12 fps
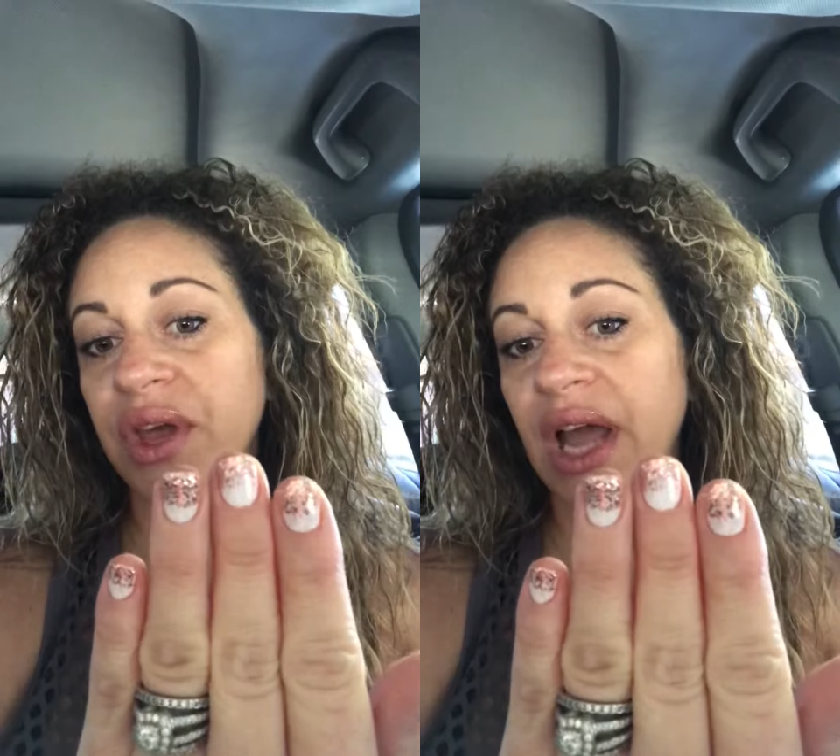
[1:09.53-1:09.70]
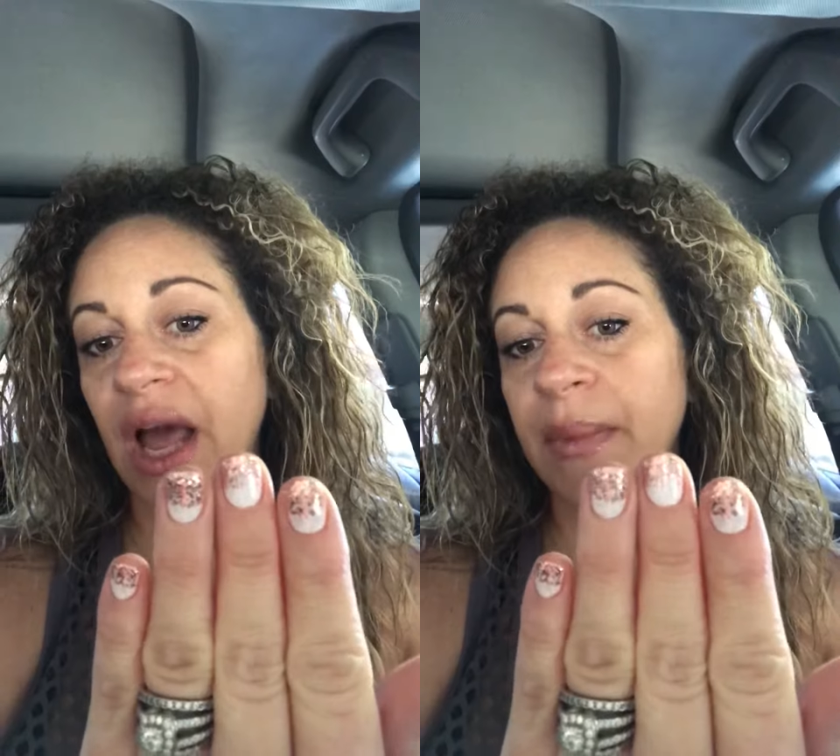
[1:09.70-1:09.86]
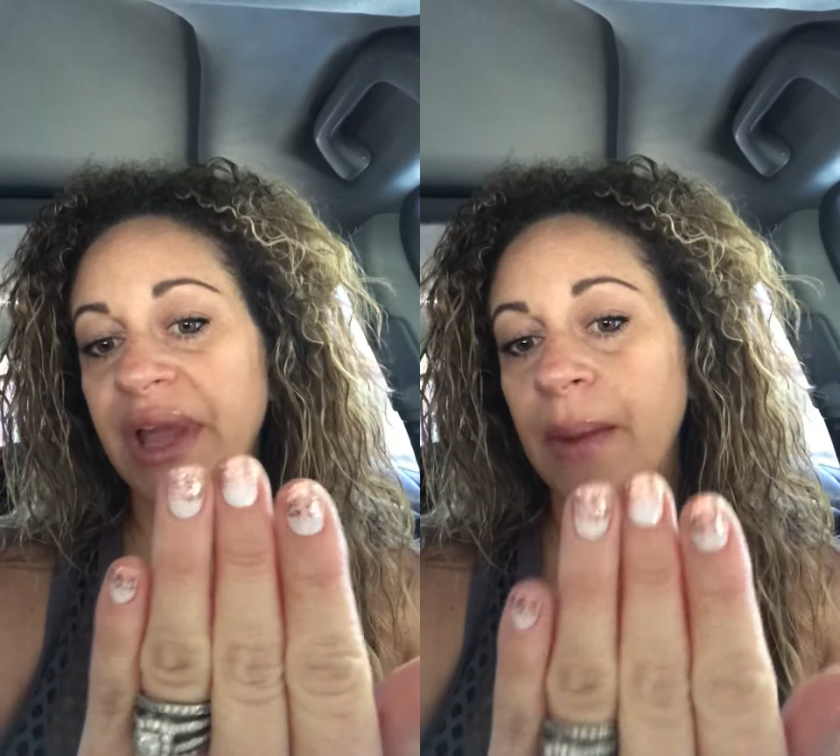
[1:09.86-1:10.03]

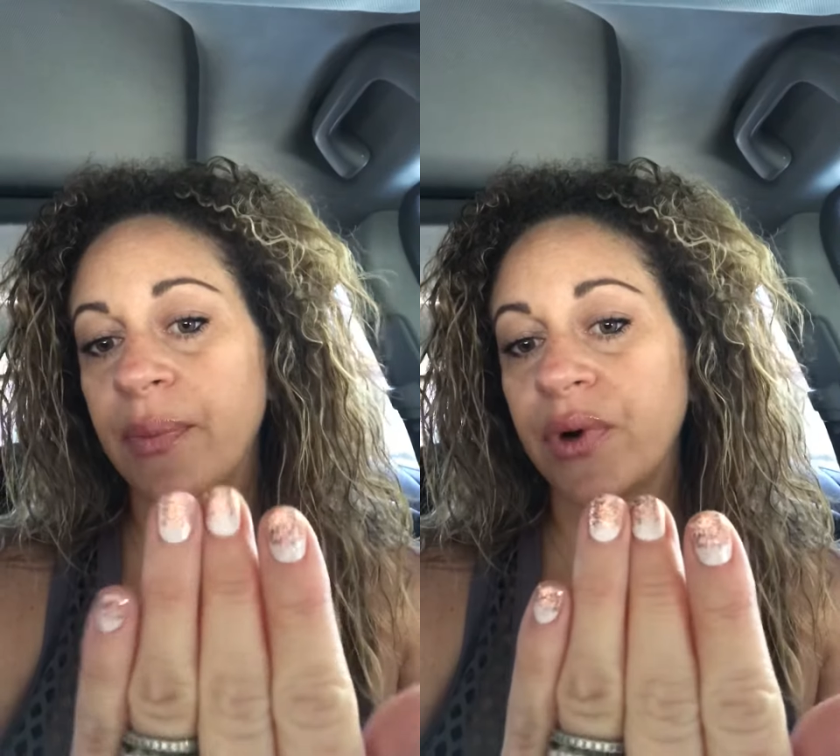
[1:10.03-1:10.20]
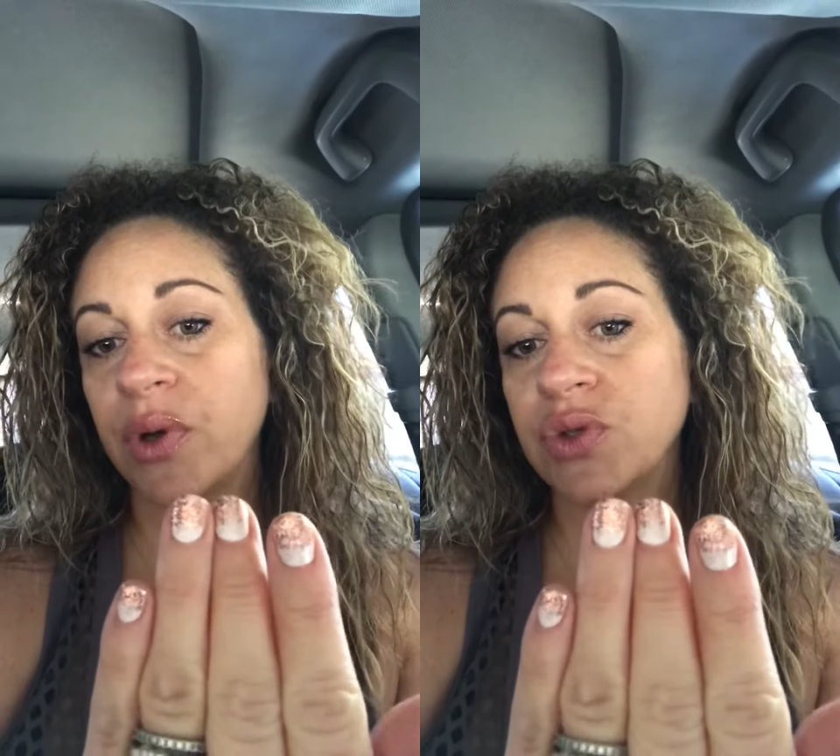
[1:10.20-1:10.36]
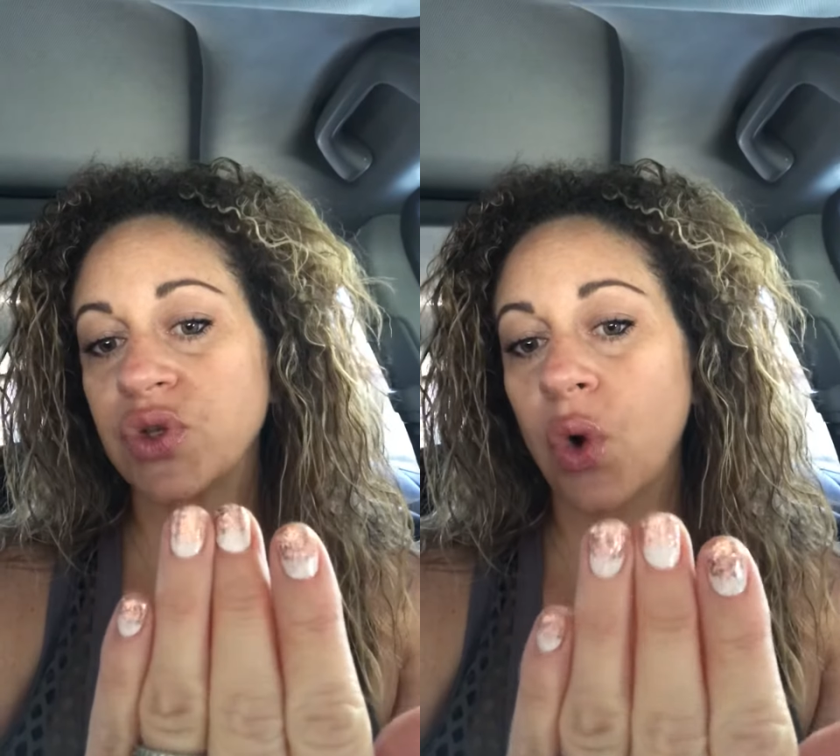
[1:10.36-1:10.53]
coming up
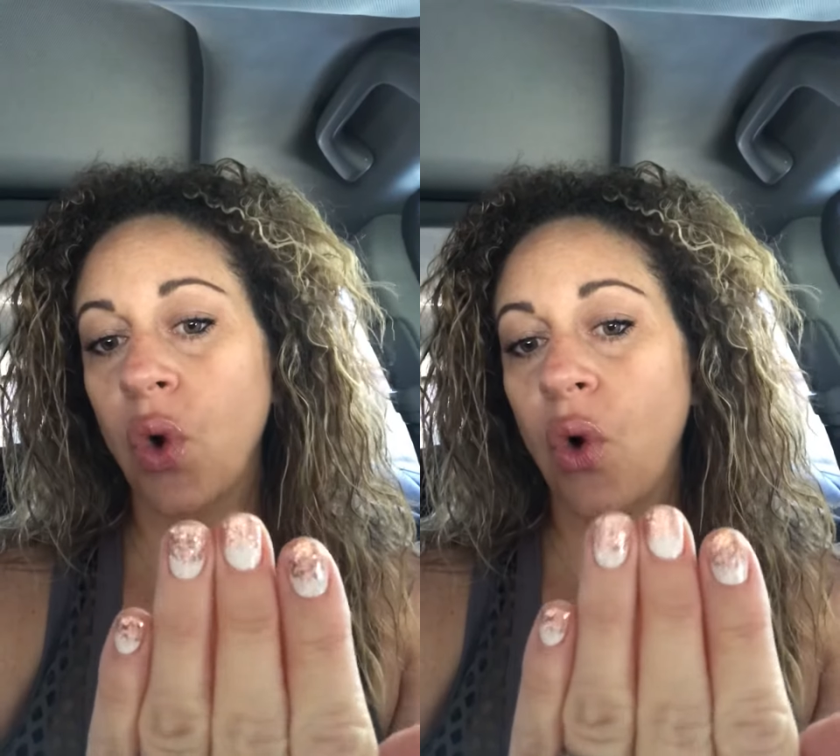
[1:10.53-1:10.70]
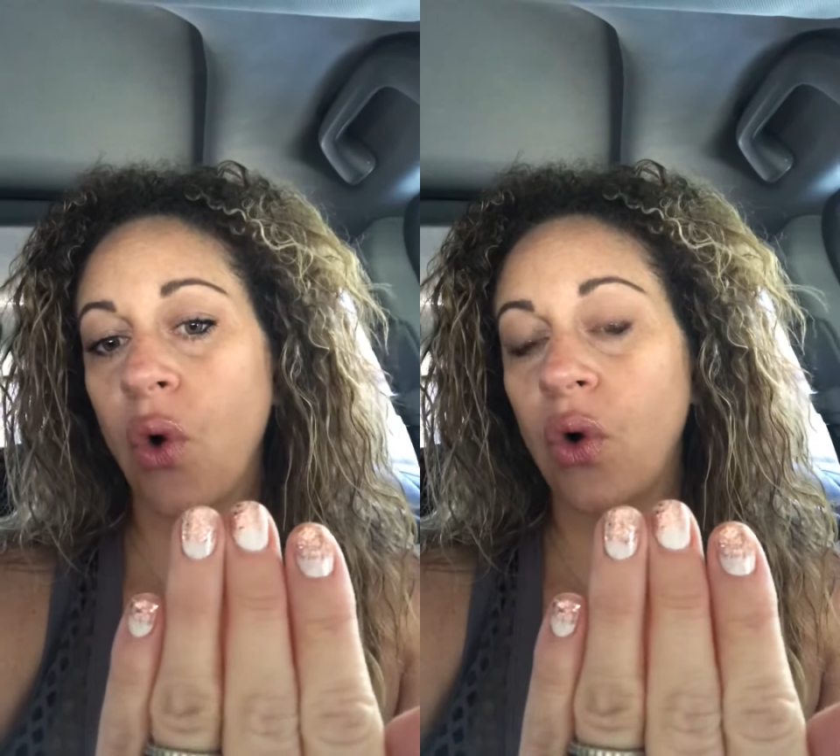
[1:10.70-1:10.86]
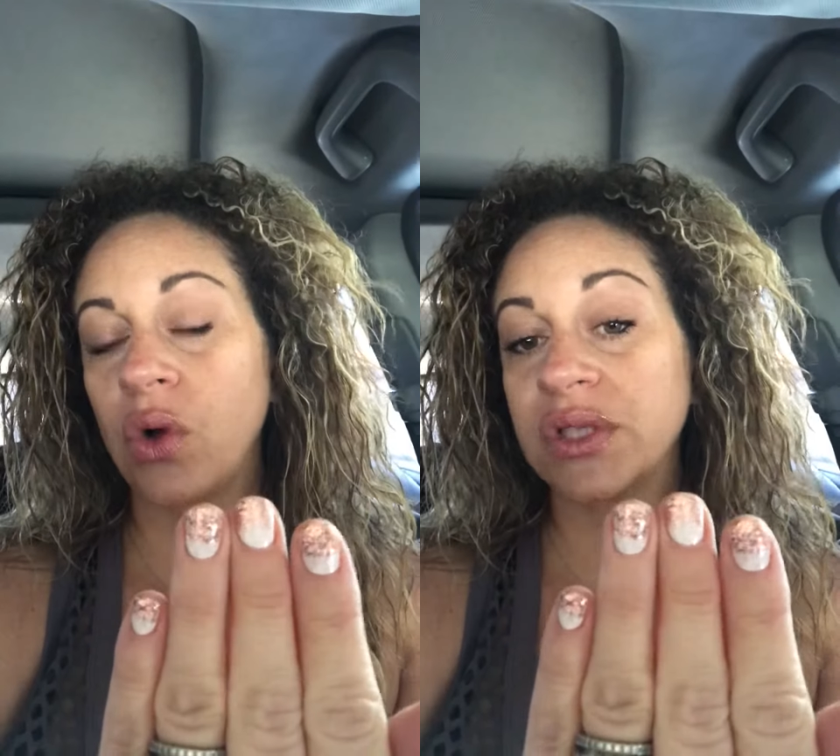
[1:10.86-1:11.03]
rose
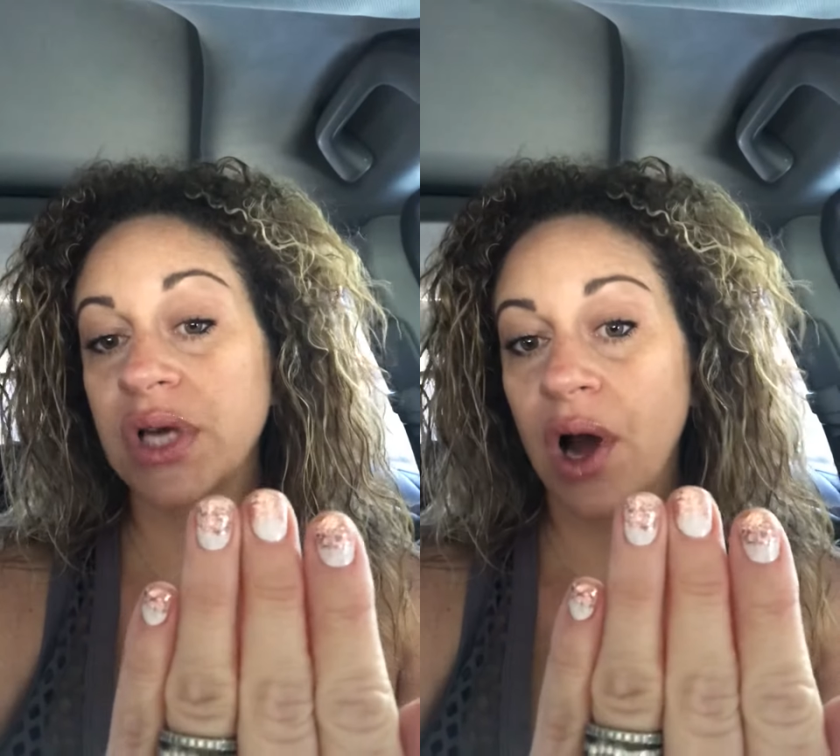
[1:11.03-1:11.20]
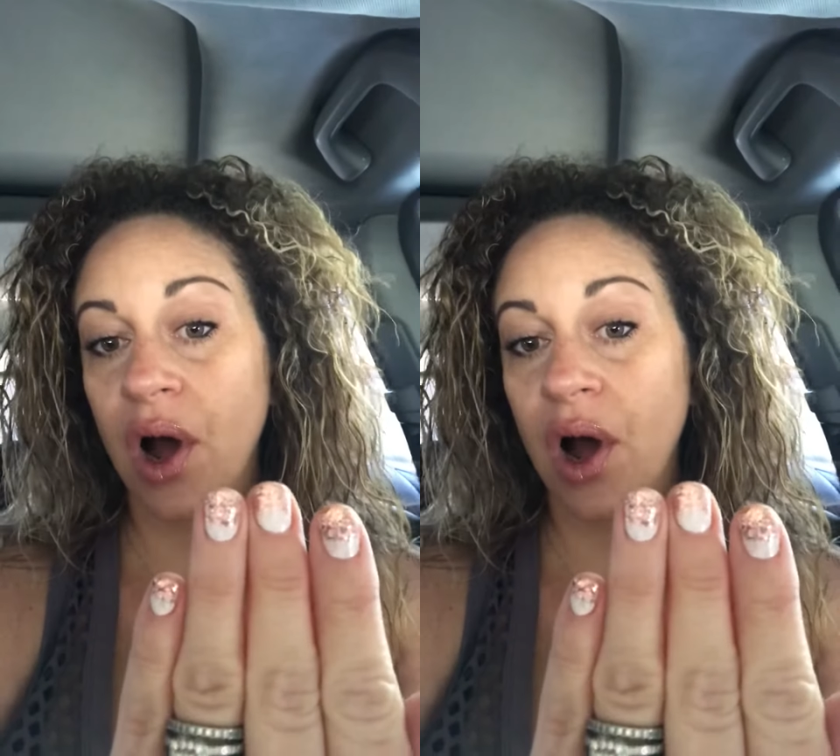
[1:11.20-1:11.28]
gold